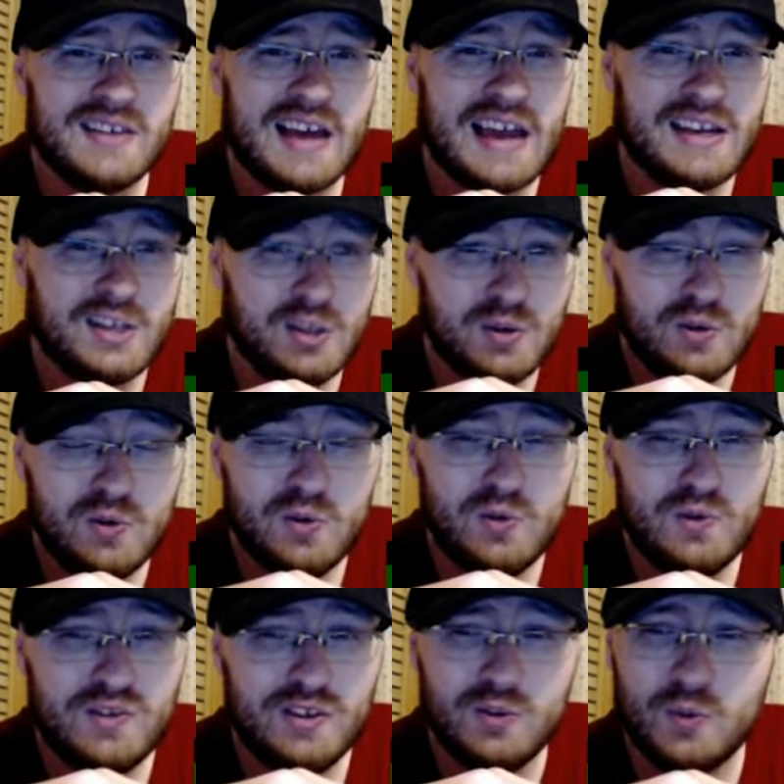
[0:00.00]
I knew
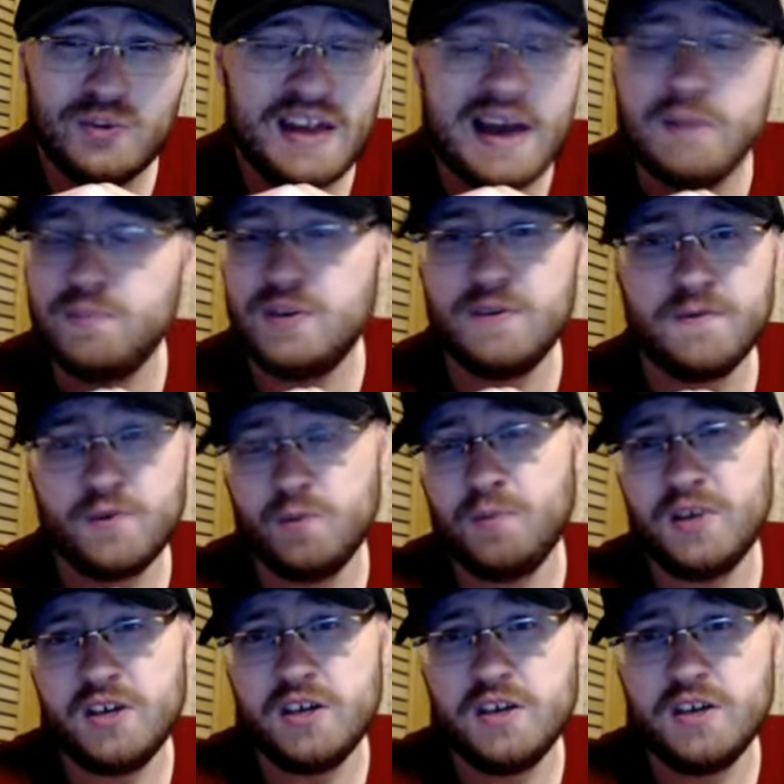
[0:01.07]
this would not be for me